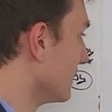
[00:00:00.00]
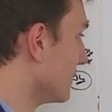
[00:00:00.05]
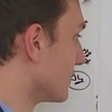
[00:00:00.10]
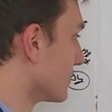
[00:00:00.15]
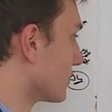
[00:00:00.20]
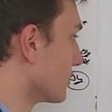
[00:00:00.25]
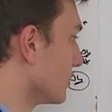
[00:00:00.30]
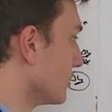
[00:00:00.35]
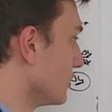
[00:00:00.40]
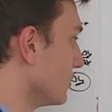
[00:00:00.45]

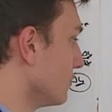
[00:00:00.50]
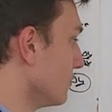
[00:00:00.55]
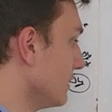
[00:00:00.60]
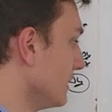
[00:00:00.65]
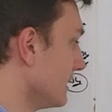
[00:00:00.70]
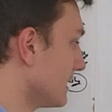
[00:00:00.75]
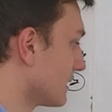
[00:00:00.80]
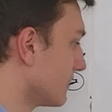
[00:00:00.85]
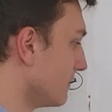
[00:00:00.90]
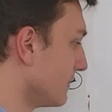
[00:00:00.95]
is you
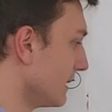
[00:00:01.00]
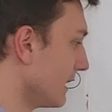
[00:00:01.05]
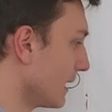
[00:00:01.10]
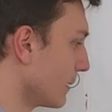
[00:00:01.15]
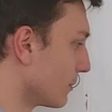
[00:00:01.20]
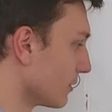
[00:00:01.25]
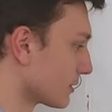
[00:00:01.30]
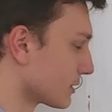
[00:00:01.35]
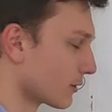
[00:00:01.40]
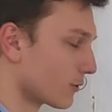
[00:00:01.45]
need to be
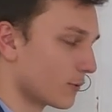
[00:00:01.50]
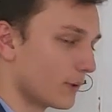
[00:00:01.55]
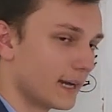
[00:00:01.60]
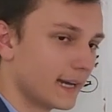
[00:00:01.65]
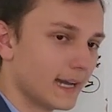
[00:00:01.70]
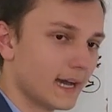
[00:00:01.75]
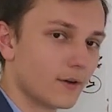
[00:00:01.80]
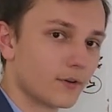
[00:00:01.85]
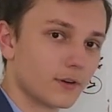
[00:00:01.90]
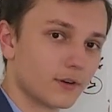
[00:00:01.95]
able to
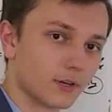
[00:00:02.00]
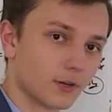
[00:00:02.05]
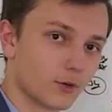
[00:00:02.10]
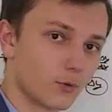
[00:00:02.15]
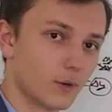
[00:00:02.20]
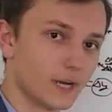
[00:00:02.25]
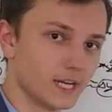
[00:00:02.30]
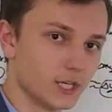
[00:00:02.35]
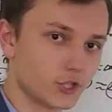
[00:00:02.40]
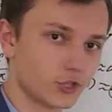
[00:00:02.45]
write out an
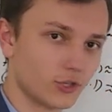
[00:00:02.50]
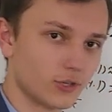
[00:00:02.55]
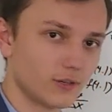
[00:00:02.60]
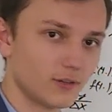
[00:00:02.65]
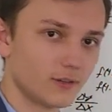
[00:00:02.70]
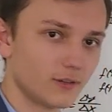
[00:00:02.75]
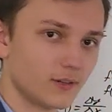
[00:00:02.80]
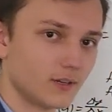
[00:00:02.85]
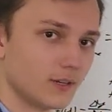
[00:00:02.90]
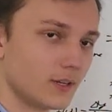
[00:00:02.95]

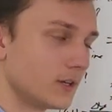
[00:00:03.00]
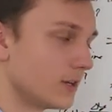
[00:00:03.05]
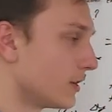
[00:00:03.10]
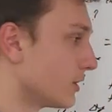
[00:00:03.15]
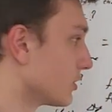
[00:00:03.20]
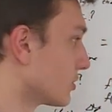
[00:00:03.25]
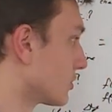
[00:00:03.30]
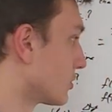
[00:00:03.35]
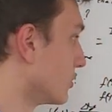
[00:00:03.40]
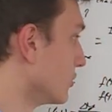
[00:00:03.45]
equation
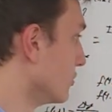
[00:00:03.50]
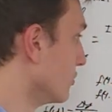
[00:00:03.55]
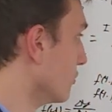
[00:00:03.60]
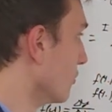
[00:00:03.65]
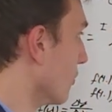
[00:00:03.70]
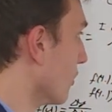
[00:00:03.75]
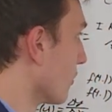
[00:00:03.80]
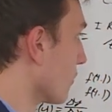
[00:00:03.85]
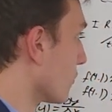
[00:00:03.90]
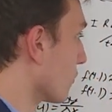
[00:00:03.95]

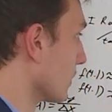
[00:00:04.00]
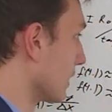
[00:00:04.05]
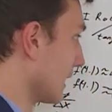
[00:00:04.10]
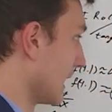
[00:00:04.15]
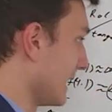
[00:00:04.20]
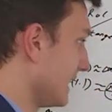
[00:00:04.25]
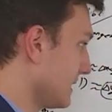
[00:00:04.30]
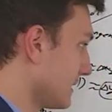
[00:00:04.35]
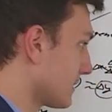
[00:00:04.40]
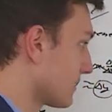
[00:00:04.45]
to
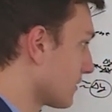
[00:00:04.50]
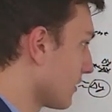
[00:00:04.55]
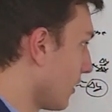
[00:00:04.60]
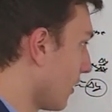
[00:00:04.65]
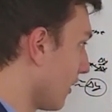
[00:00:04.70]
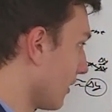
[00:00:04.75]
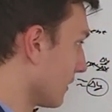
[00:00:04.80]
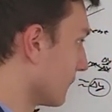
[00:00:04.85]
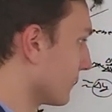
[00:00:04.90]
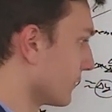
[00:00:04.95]
relate
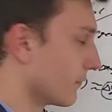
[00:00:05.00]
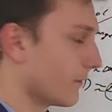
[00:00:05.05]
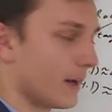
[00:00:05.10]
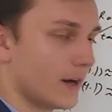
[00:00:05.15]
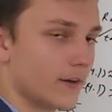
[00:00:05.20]
all of your